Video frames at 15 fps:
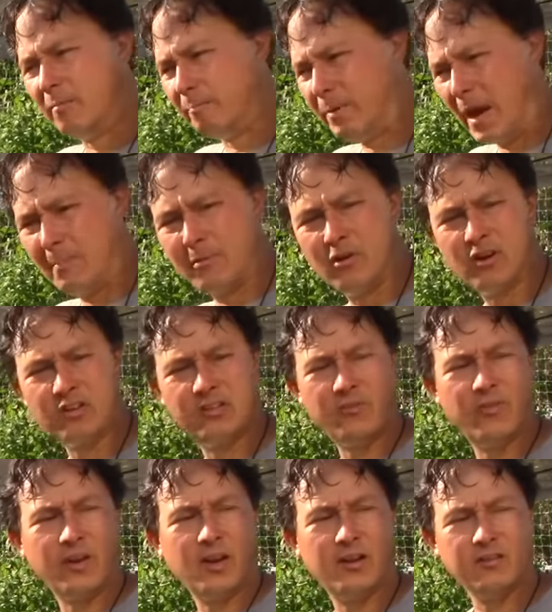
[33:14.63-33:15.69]
peppers,
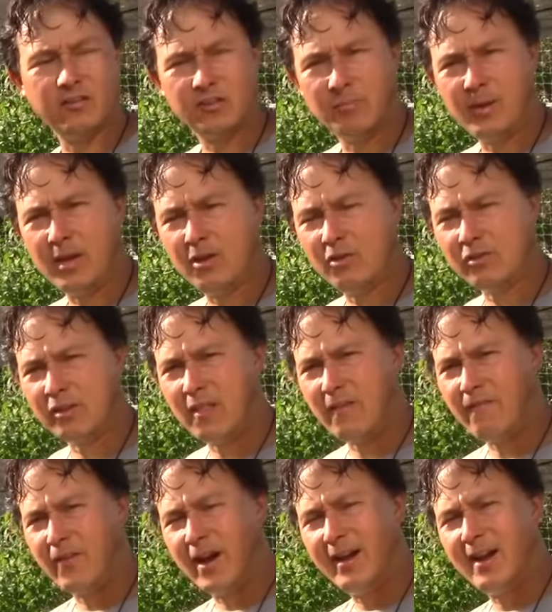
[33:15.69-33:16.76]
different kinds of tomatoes, and they
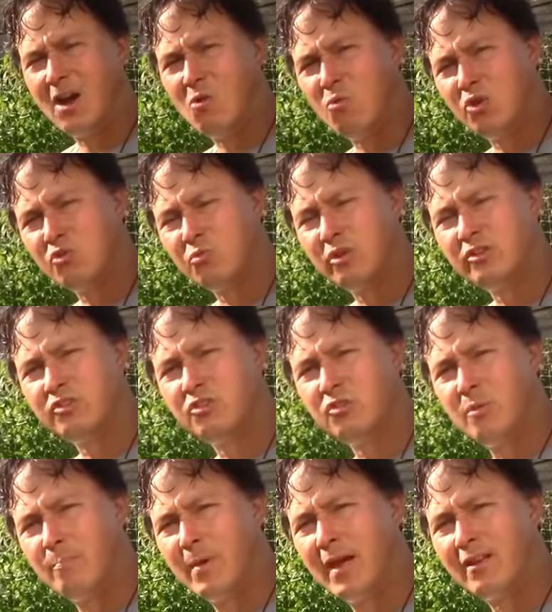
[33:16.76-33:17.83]
find out which ones do
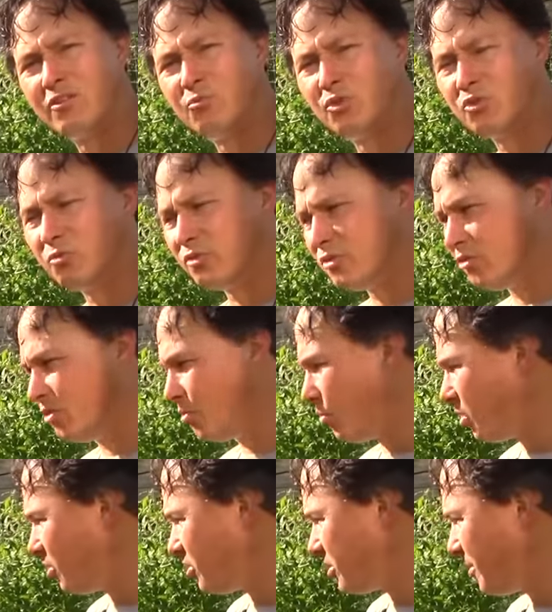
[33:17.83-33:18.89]
the best, which ones do the
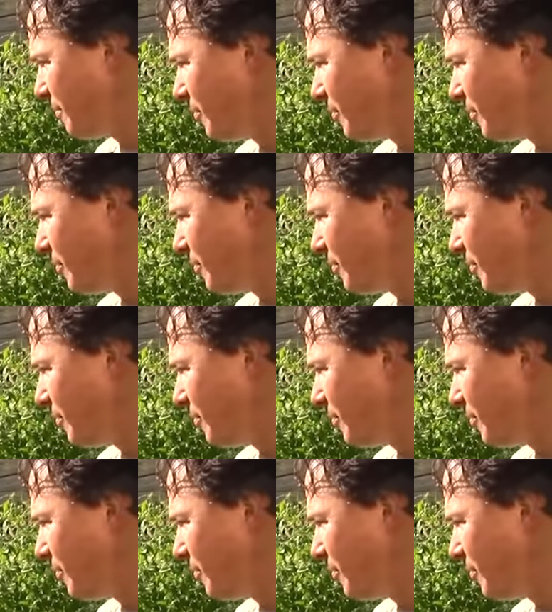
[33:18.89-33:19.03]
worst.